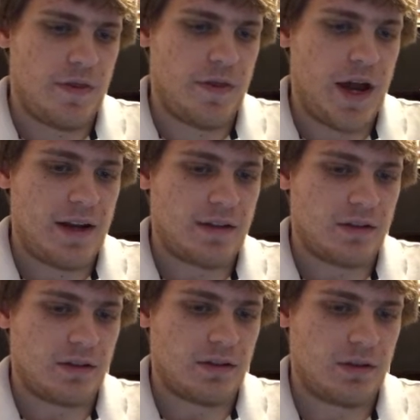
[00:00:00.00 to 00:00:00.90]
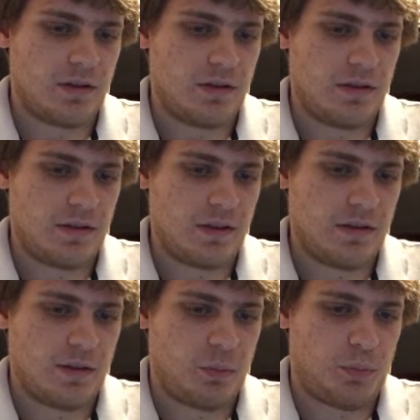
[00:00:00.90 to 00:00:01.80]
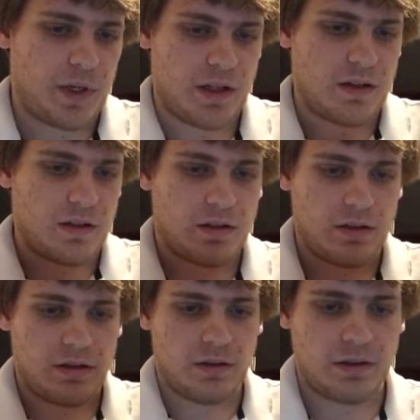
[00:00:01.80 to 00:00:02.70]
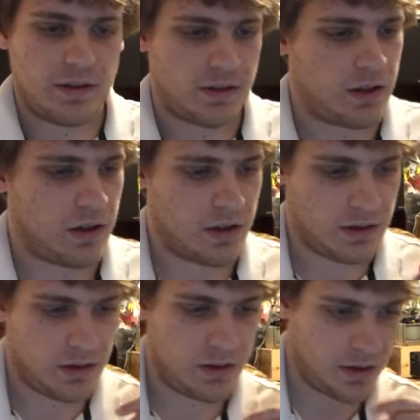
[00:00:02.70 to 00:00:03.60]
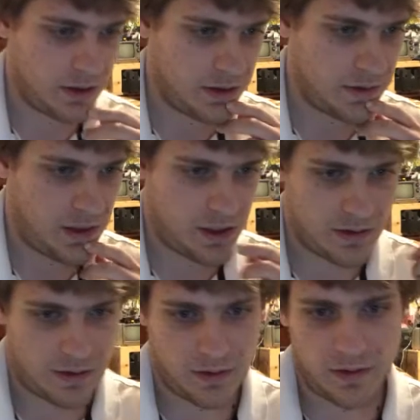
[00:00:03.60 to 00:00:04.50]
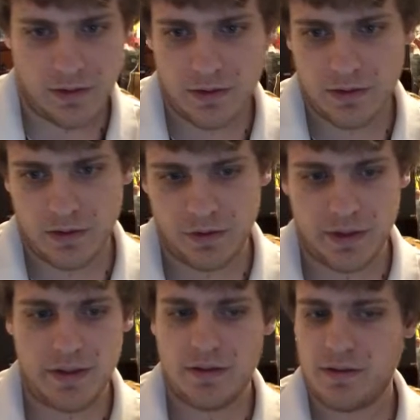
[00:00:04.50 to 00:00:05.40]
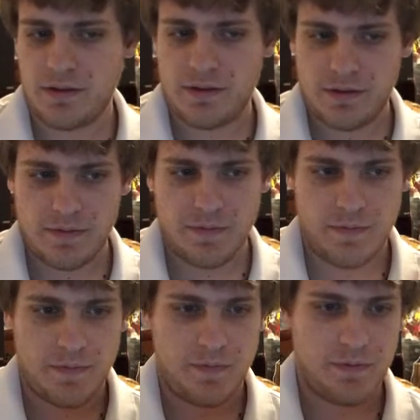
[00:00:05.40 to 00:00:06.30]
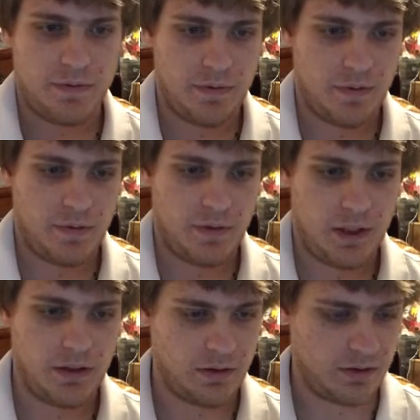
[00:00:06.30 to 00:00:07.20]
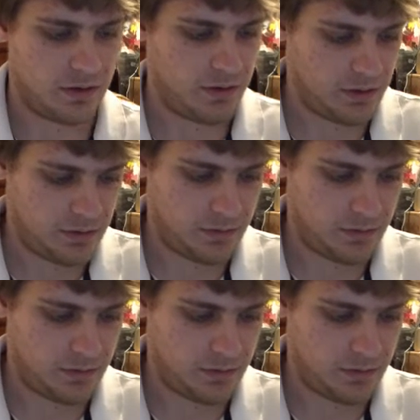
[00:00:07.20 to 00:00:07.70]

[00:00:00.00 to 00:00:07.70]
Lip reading: That should disappear. It's gone. Excellent. So this, it looks good.